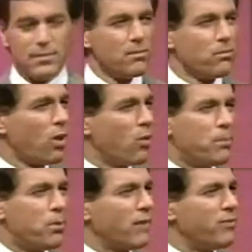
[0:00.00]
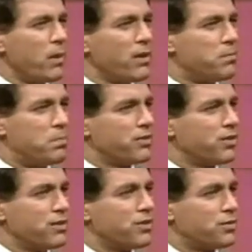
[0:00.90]
Boy, we put everybody's
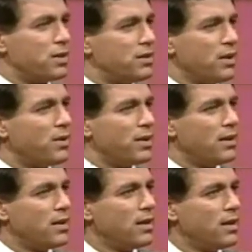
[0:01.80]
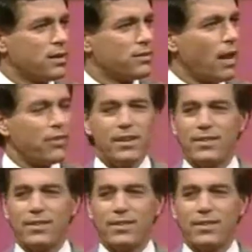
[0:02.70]
business in the street, don't we? Nothing